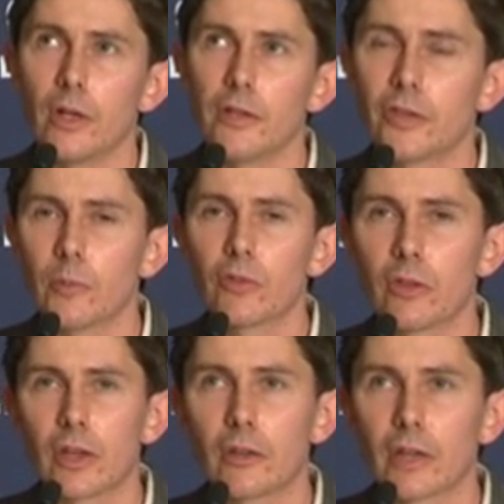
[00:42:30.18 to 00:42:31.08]
In terms of
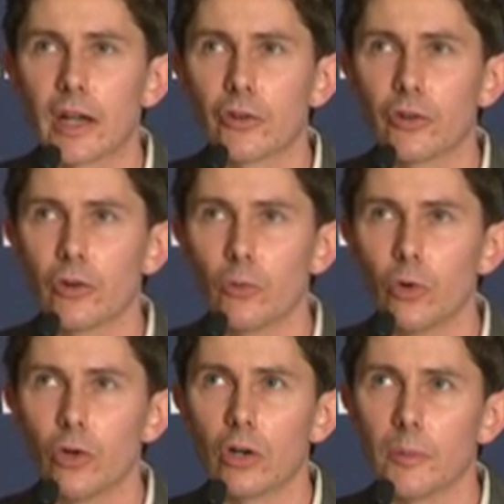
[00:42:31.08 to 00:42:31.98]
the Calderón
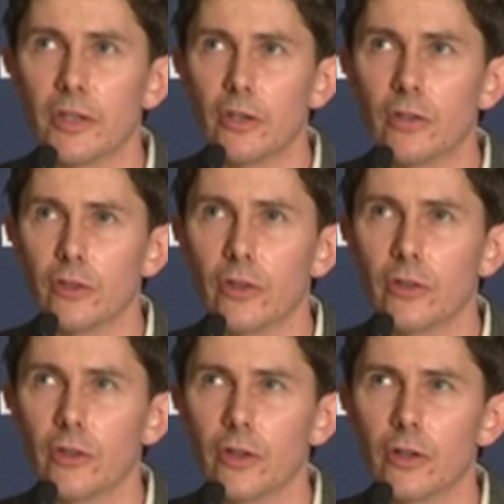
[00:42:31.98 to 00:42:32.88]
War, I mean,
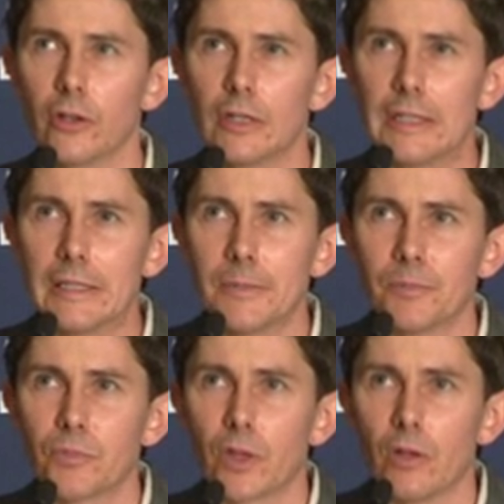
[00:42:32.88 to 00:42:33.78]

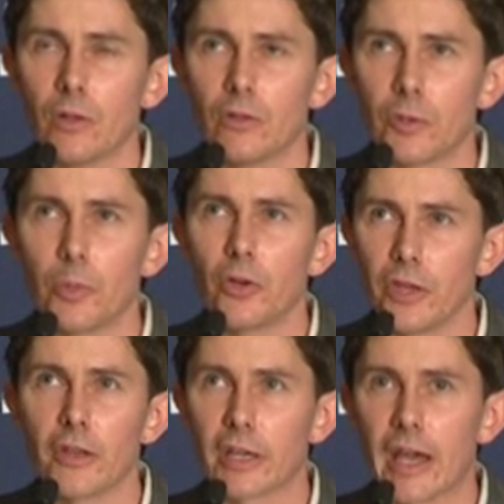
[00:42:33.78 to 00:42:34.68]
to put
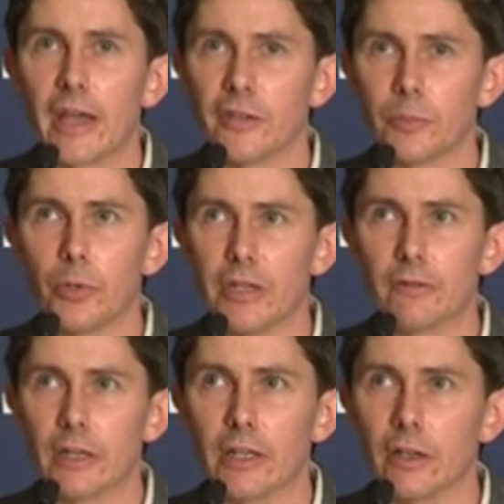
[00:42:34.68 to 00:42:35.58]
the other case
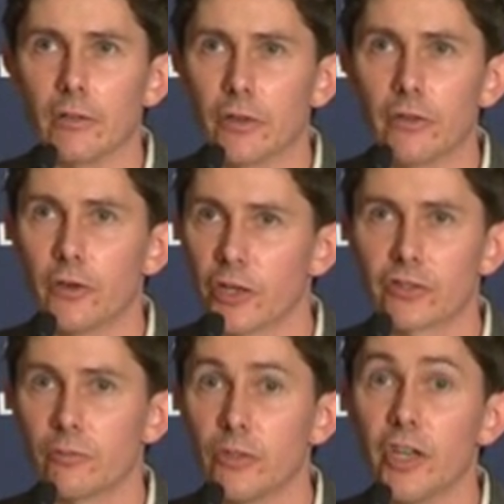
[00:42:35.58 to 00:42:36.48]
briefly, for the first
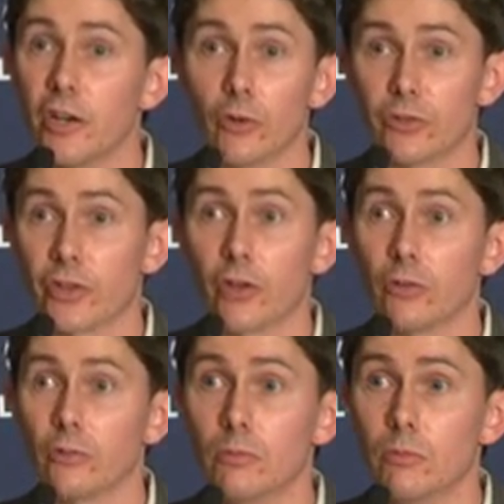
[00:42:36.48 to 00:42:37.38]
year or so,
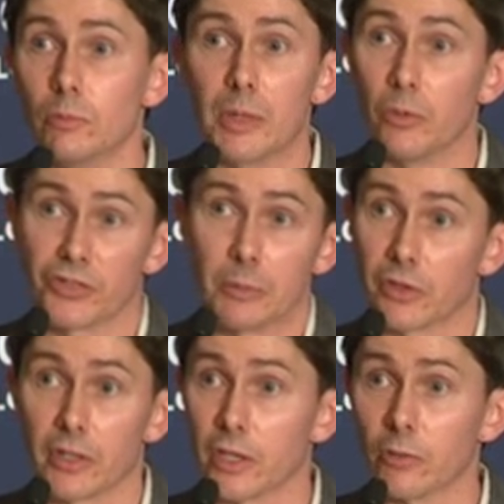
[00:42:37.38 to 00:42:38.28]
people seemed to
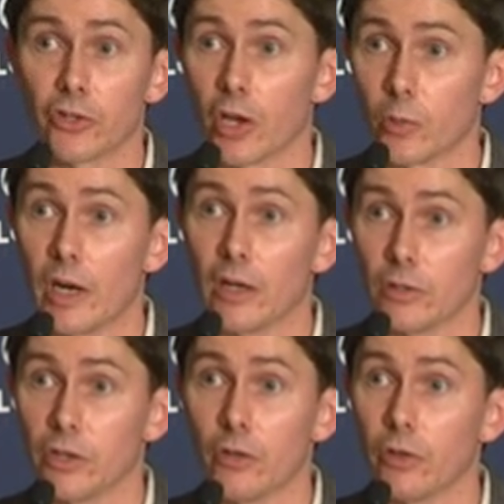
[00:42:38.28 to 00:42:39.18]
think it was going well.
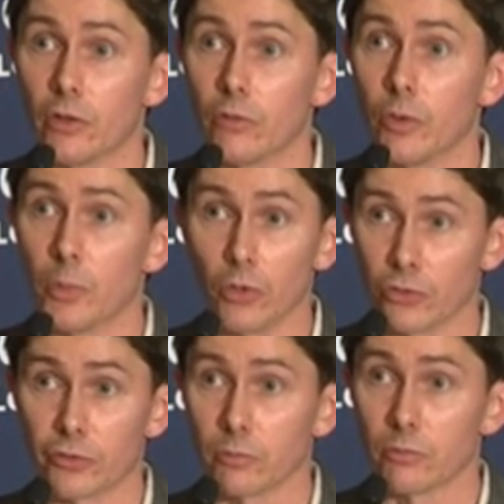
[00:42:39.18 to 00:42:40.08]
You know, the
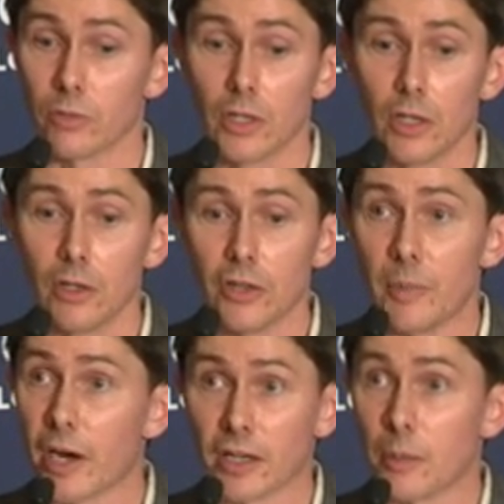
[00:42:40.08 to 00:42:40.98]
reports from the
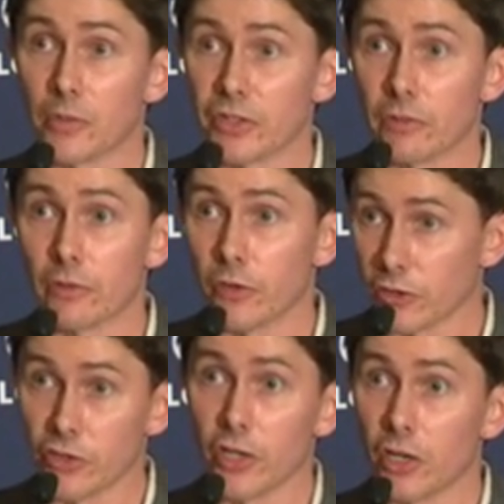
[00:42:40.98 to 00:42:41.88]
American embassy for the
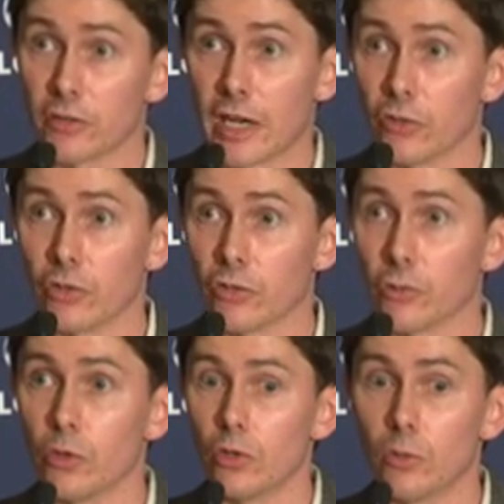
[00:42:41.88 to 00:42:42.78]
first year of Calderón's
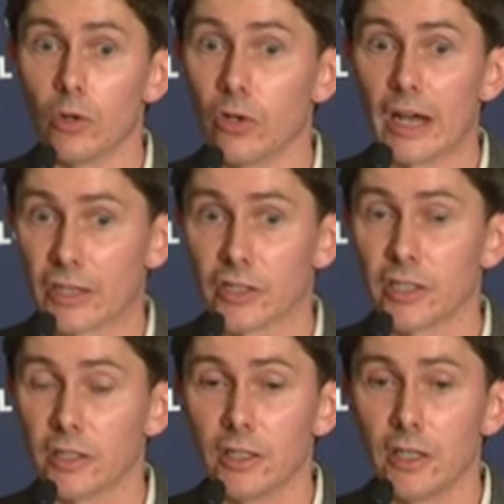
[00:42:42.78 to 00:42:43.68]
war were
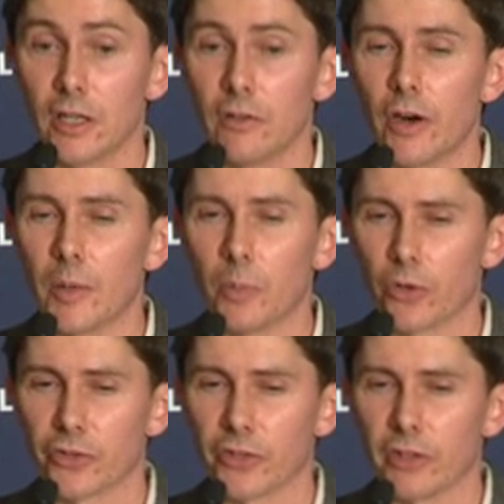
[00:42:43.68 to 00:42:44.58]
actually very
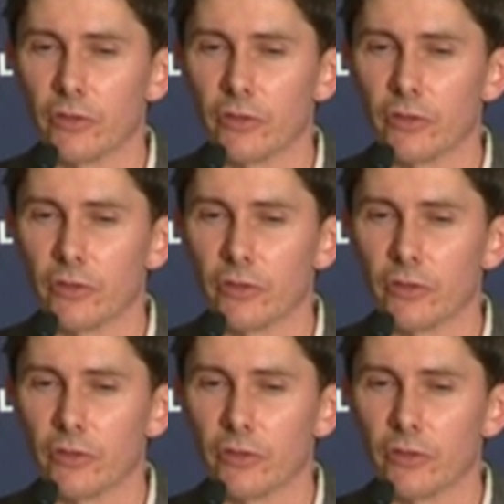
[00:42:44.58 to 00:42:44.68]
positive.